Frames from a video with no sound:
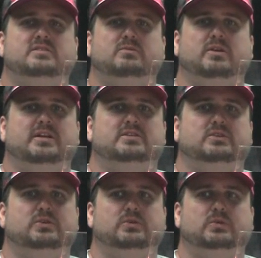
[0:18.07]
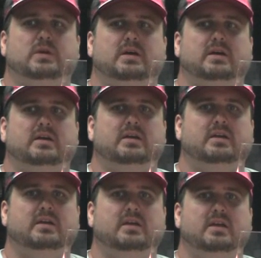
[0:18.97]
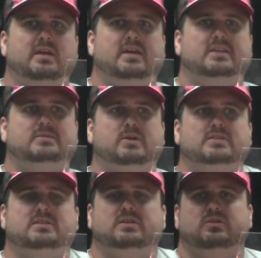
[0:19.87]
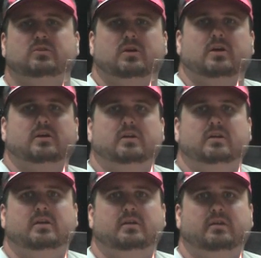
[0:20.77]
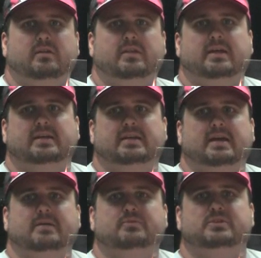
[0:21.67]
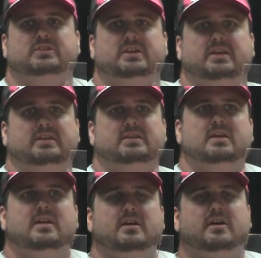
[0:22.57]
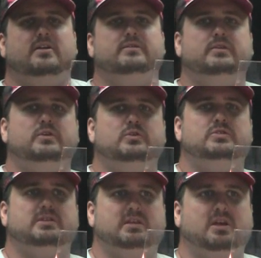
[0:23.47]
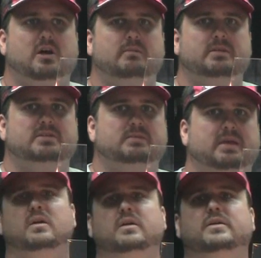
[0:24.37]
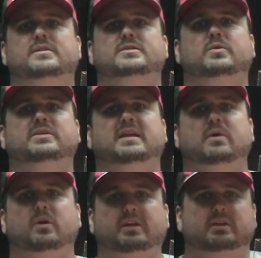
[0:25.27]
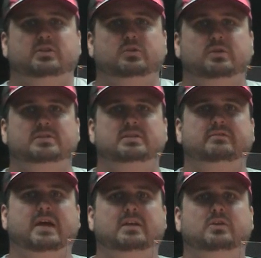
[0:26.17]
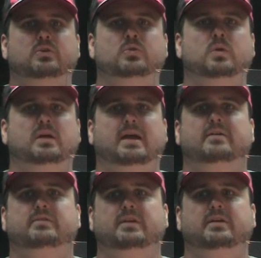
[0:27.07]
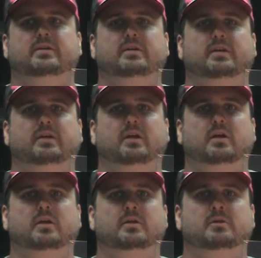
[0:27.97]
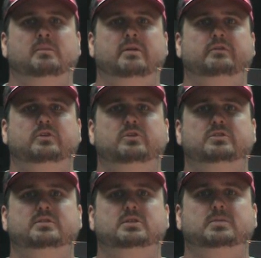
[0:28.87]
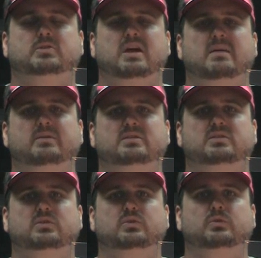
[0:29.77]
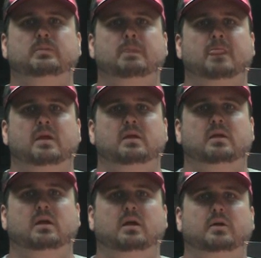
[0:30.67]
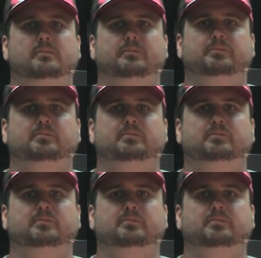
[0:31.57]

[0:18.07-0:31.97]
just wanted to uh, express to you all that I appreciate all the views and the comments made. So one thing I wanted to do was invite you out there, uh, my viewers and subscribers, to um,